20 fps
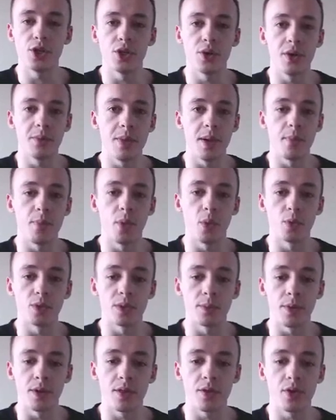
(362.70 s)
show you in my bonus
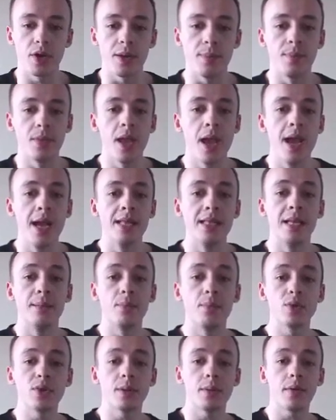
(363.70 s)
number 3. Then
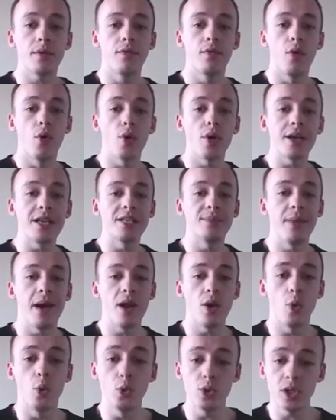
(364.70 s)
bonus number 4 is
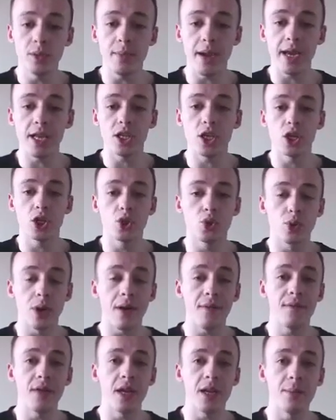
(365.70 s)
my ultimate
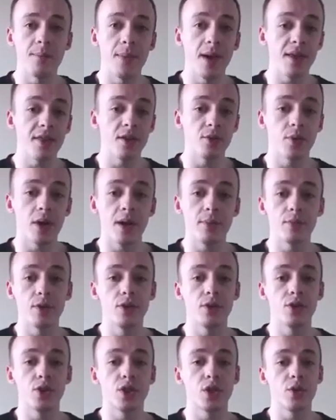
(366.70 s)
traffic method, where I'm
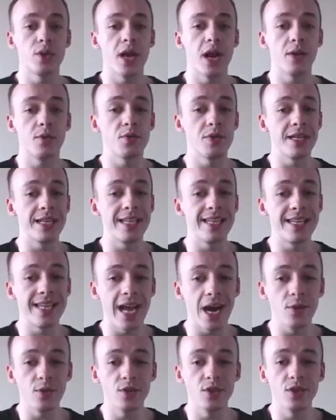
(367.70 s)
going to show you how to get
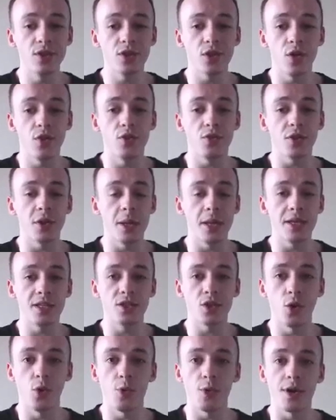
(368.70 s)
thousands of
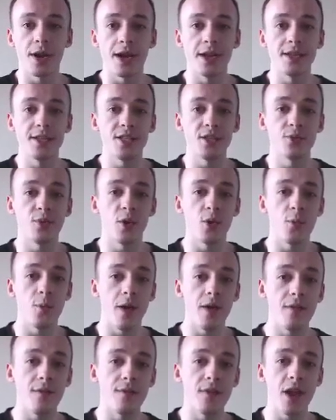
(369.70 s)
clicks overnight. This is one of
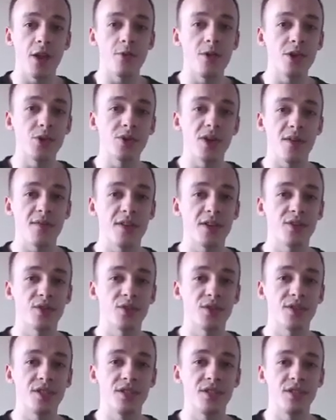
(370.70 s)
my favorite traffic
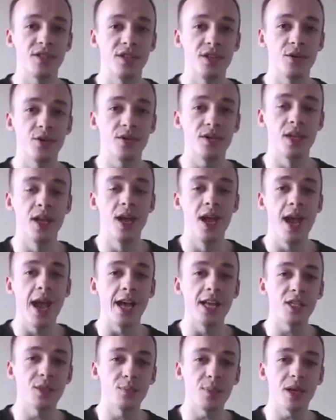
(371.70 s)
sources to use,
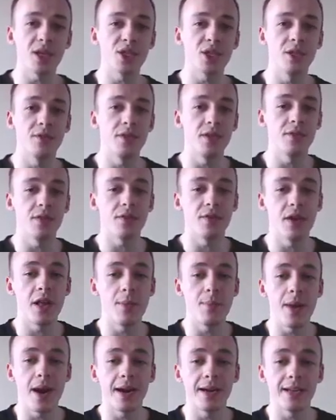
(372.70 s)
especially with
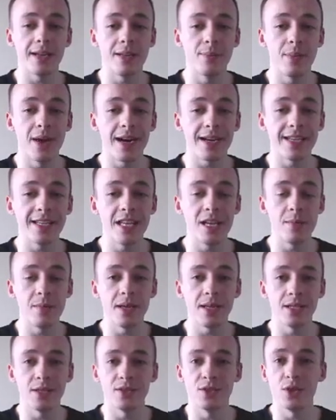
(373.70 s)
affiliate marketing,
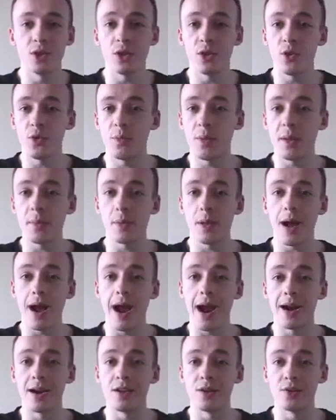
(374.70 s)
because not a lot of people
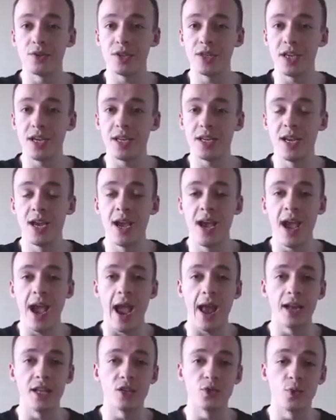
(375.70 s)
are using it,
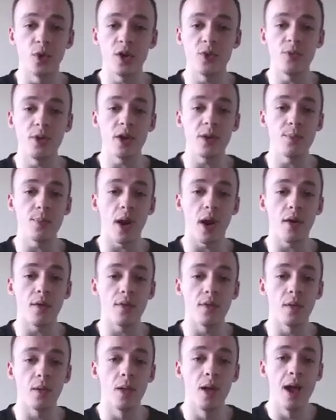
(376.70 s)
and it's very, very
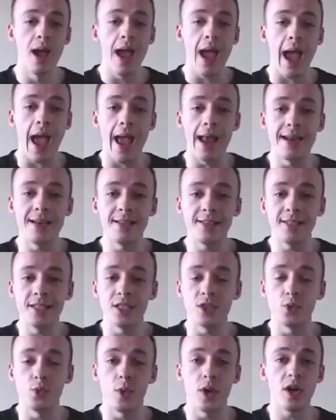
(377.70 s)
powerful. And this
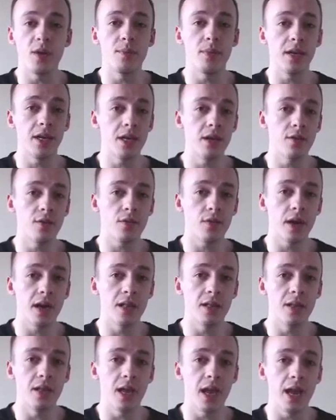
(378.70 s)
is very beginner
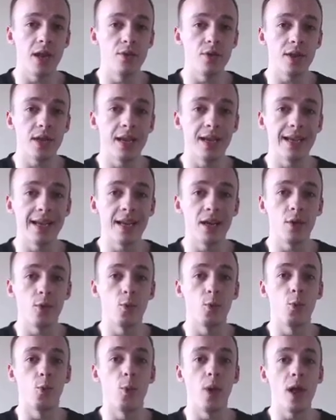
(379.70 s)
friendly, and you can get
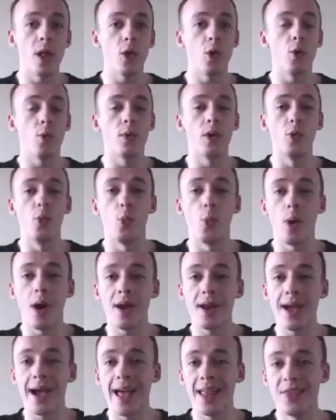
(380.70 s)
well over
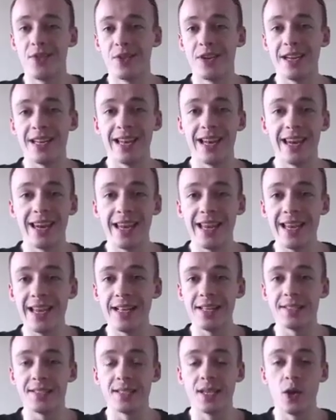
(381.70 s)
100
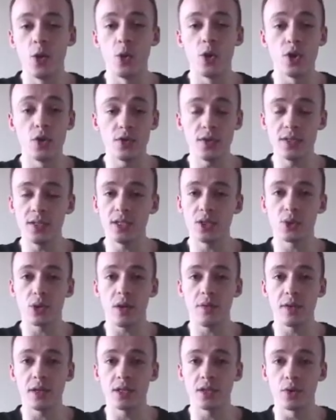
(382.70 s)
leads using the
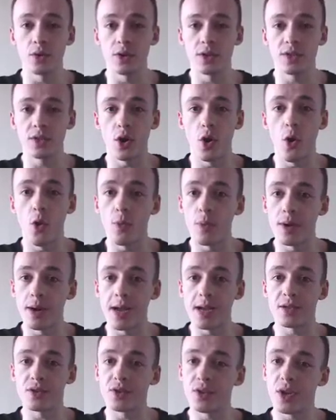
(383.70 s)
traffic source
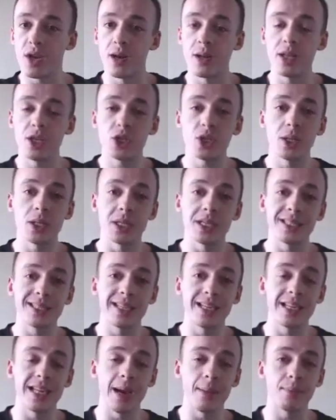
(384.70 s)
overnight. So you can literally just
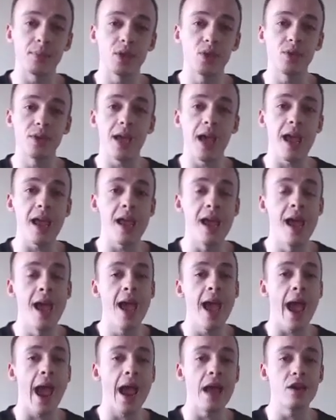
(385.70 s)
set it up today
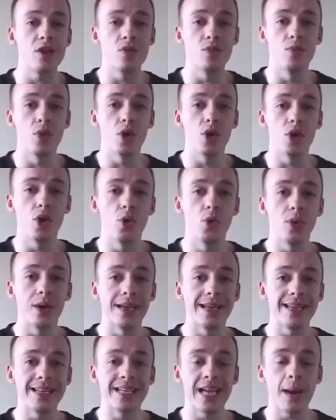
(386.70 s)
and tomorrow
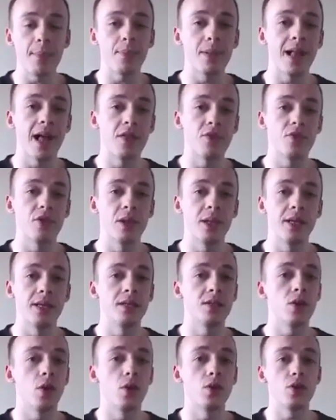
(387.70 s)
get a couple hundred
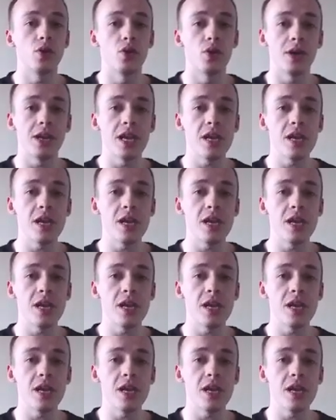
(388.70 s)
leads onto your